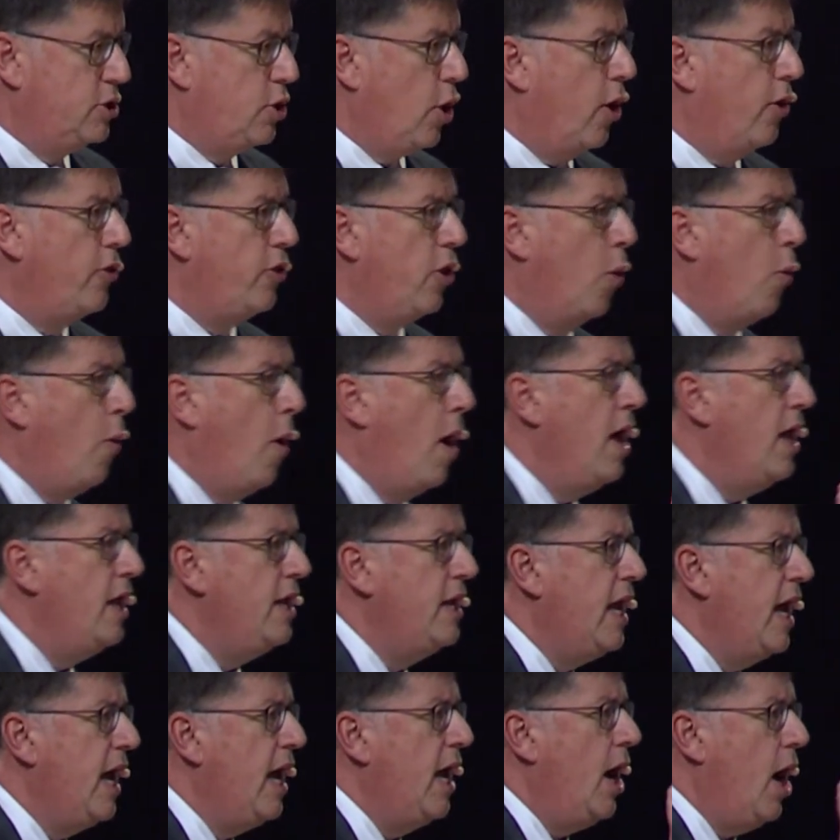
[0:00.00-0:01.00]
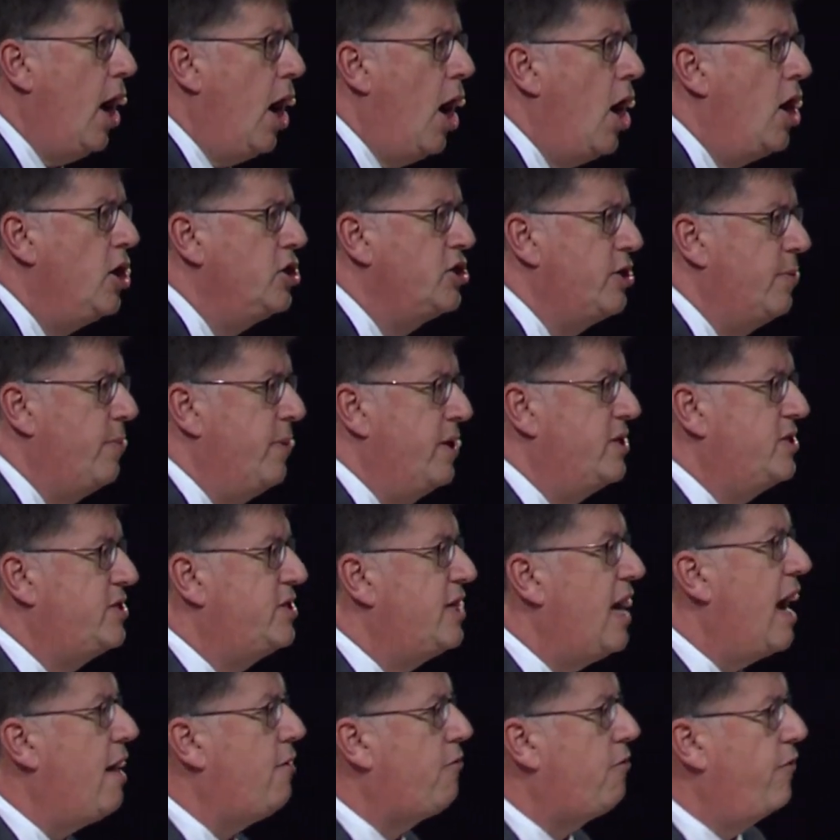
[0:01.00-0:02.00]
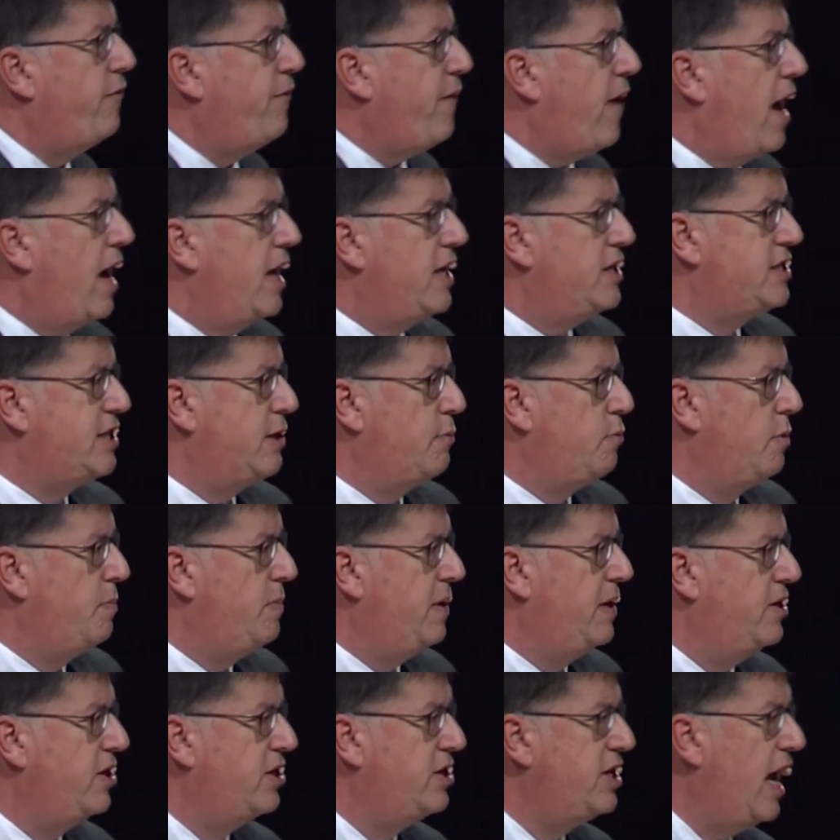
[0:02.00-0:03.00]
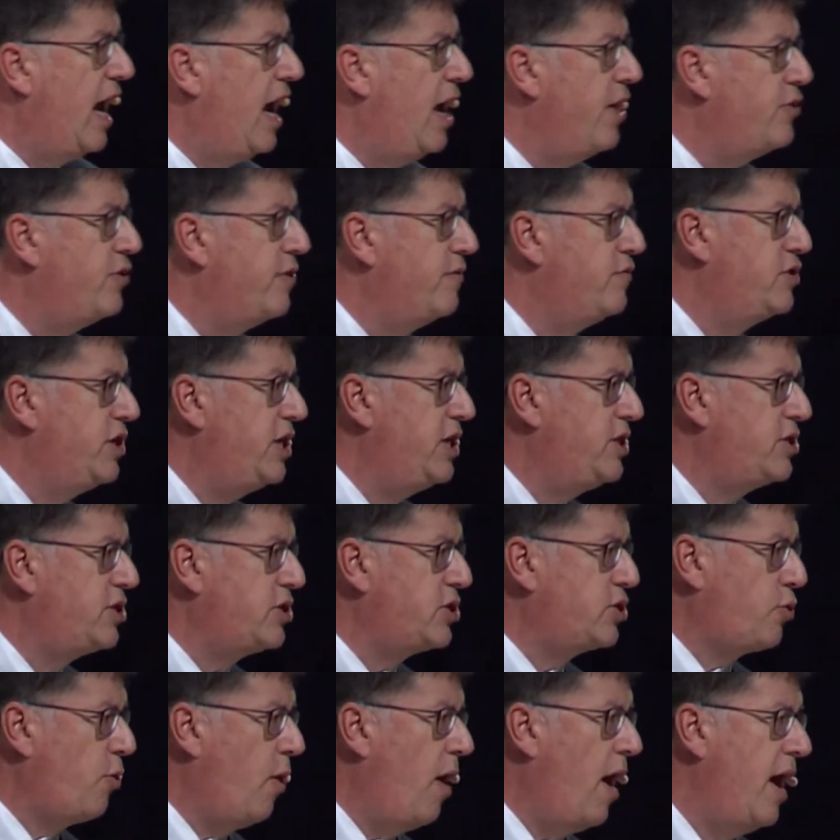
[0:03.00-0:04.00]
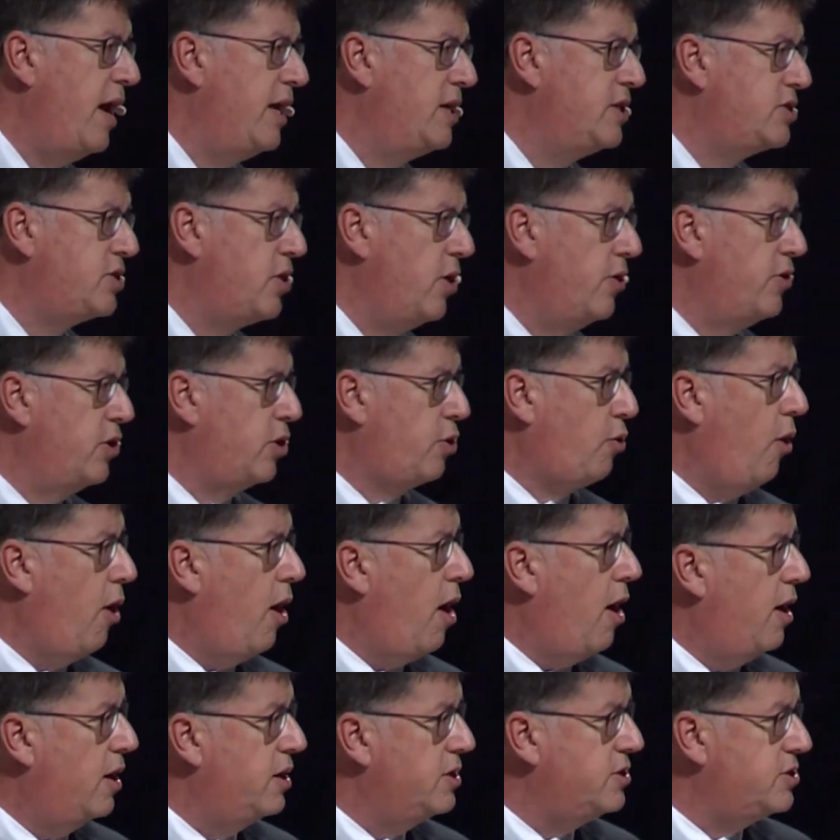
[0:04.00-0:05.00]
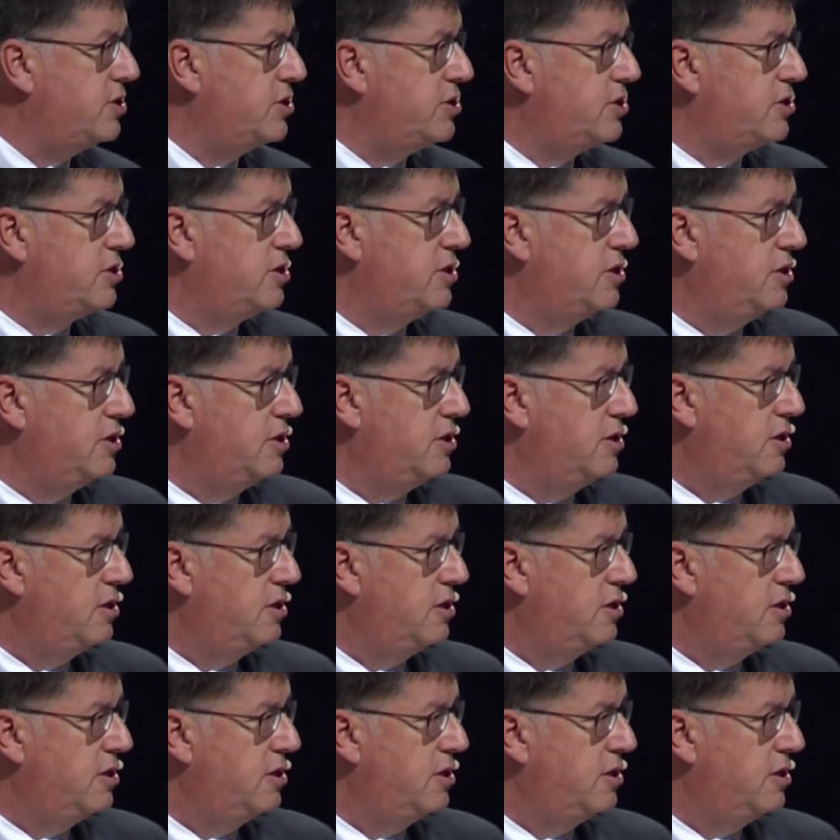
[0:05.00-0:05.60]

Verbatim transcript: toward the one day ultimate sacrifice that would be the death of Jesus Christ on the cross.